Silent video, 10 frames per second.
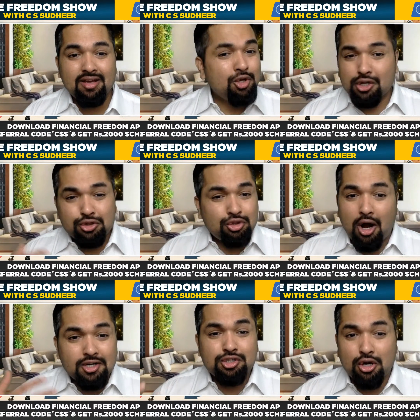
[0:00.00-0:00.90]
Your
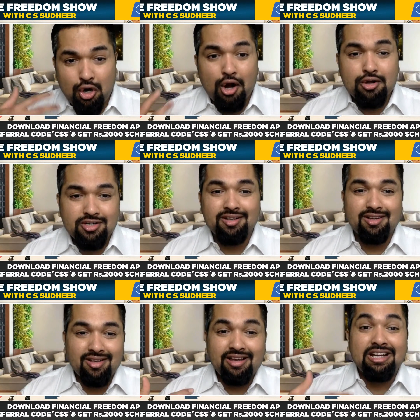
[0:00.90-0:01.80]
thoughts are not
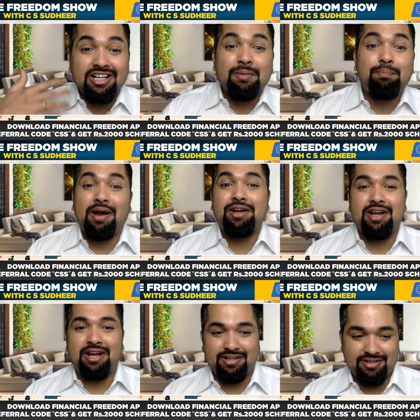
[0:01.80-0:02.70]

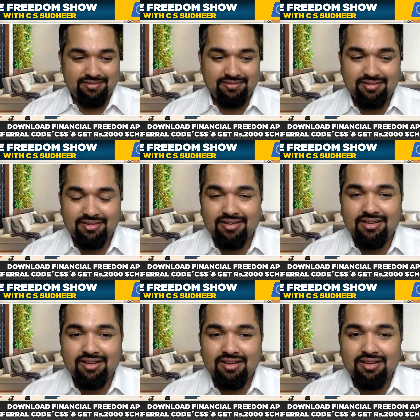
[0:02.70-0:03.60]
independent.
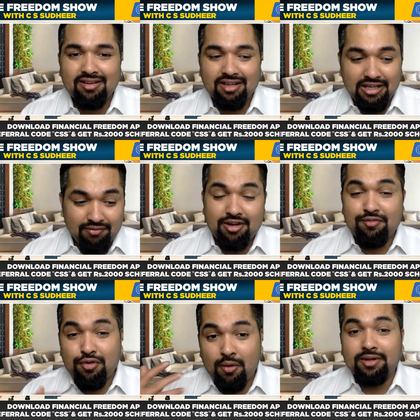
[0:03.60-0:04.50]
Even
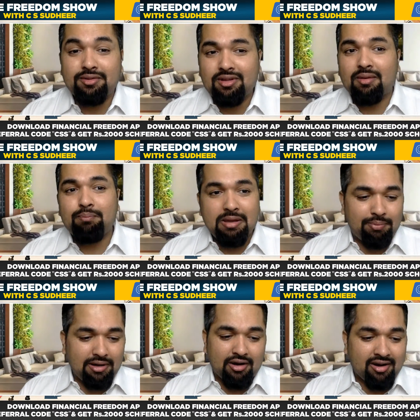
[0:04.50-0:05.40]
if you're with
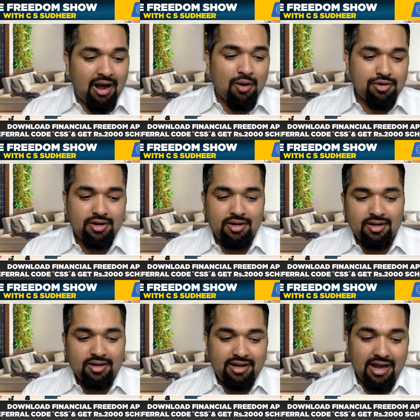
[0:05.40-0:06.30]
people around,
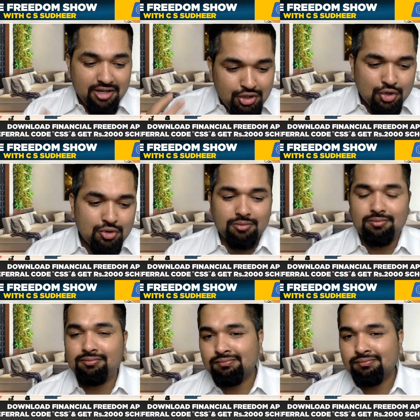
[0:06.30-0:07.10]
can you